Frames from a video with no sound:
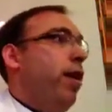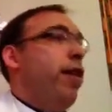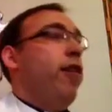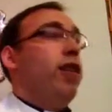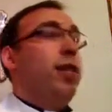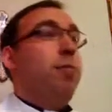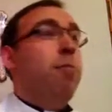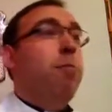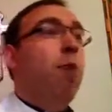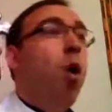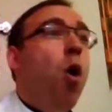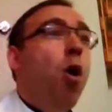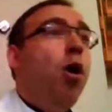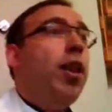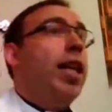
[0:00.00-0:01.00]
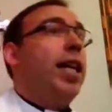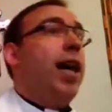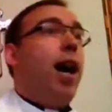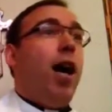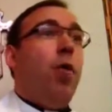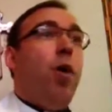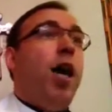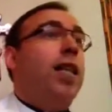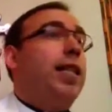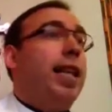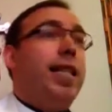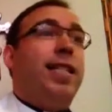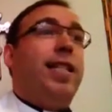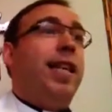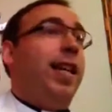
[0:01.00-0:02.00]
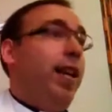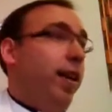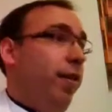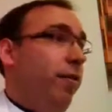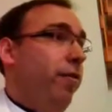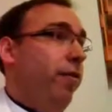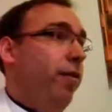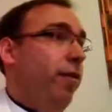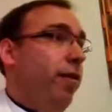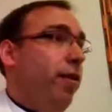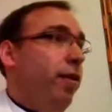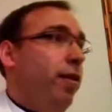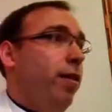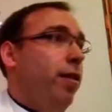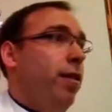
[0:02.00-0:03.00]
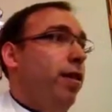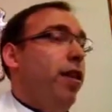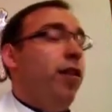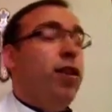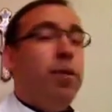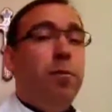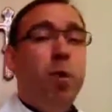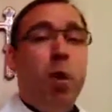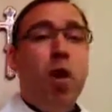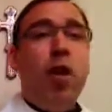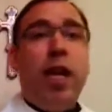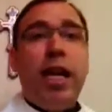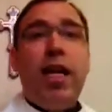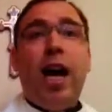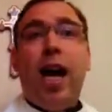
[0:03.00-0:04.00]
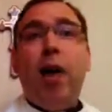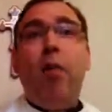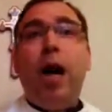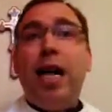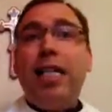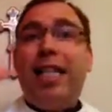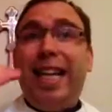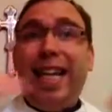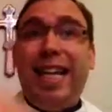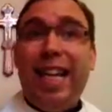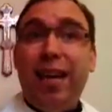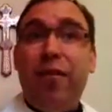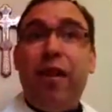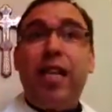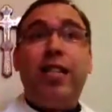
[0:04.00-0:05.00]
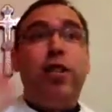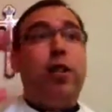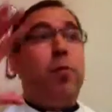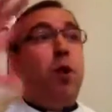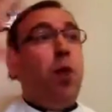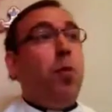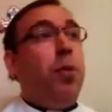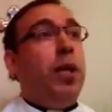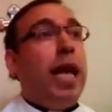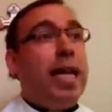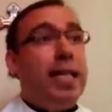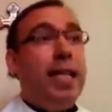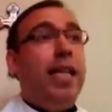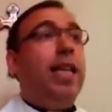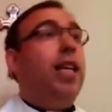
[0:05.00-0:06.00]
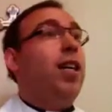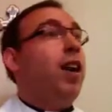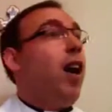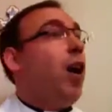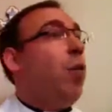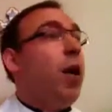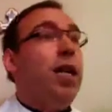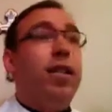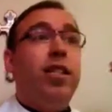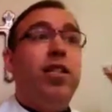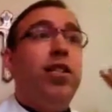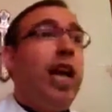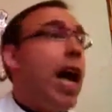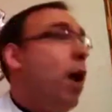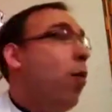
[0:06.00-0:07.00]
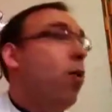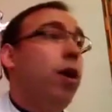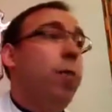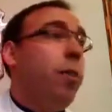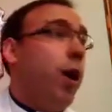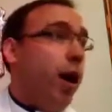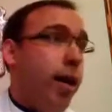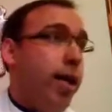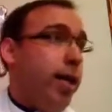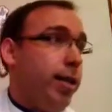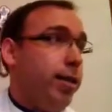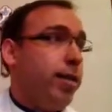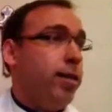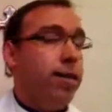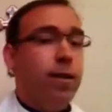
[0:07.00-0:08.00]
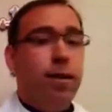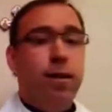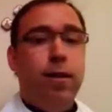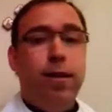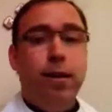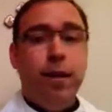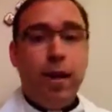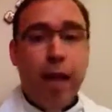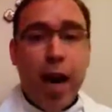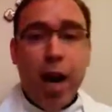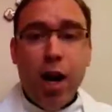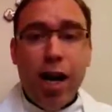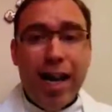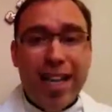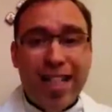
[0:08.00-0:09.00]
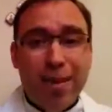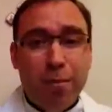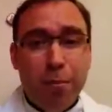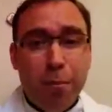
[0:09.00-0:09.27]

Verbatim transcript: There's more that God wants us to give. There's more that God wants to give us. There's more blessing that God wants to shower upon us. There is